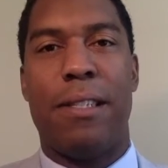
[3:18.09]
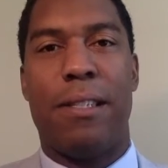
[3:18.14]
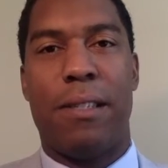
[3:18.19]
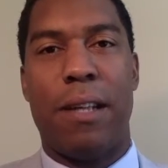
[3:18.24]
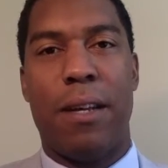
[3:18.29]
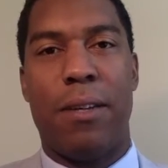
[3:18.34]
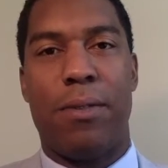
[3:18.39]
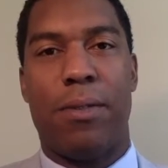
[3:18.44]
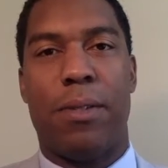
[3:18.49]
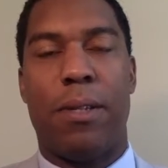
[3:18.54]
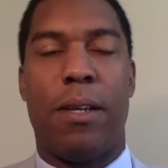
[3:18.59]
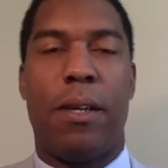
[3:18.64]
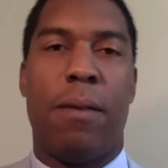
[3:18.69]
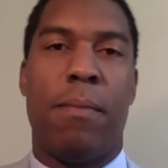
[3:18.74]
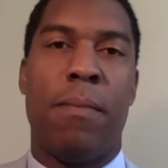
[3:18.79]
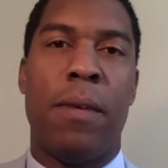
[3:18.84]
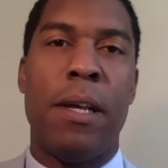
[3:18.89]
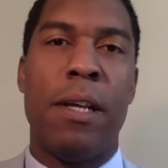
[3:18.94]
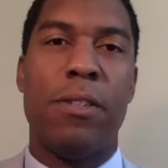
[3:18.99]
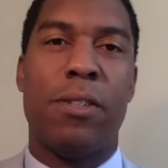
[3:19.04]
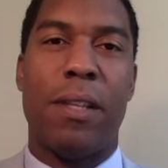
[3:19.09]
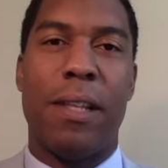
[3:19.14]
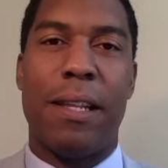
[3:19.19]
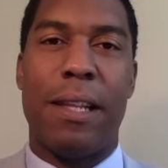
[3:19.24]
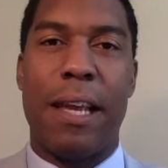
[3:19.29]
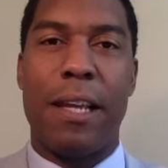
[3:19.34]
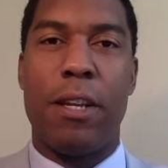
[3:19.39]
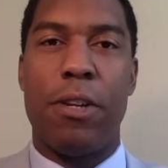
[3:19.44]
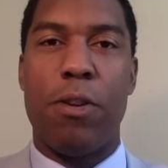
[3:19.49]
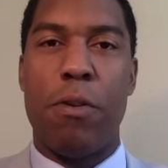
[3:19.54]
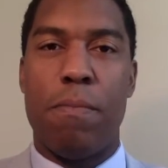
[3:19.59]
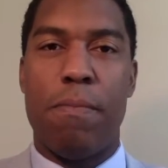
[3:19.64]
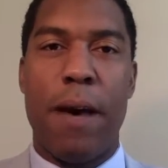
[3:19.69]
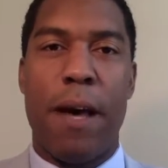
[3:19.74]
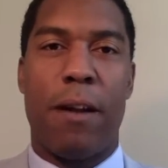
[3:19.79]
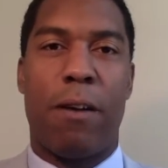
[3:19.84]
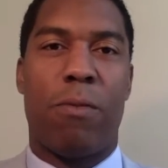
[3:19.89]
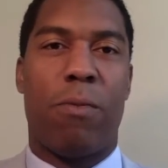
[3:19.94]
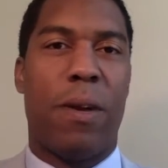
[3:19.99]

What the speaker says: sales team so that they can do better,